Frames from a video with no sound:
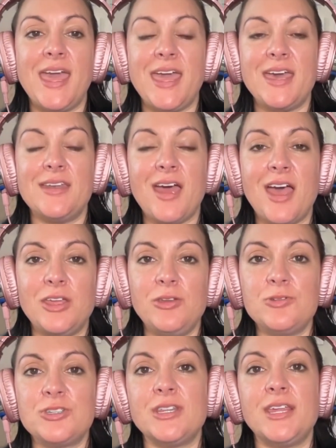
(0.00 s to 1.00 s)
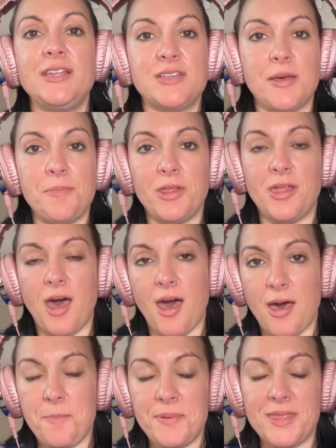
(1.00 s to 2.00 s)
and I usually double
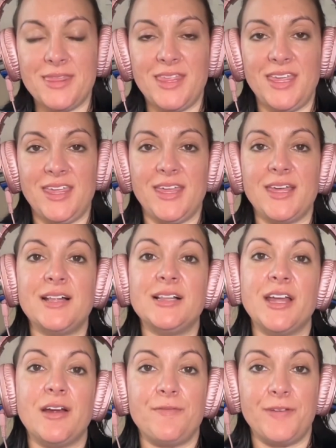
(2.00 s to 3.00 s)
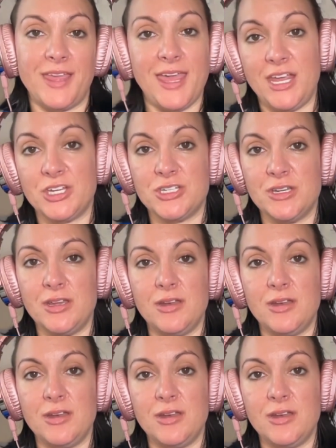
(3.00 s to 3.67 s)
up the clarification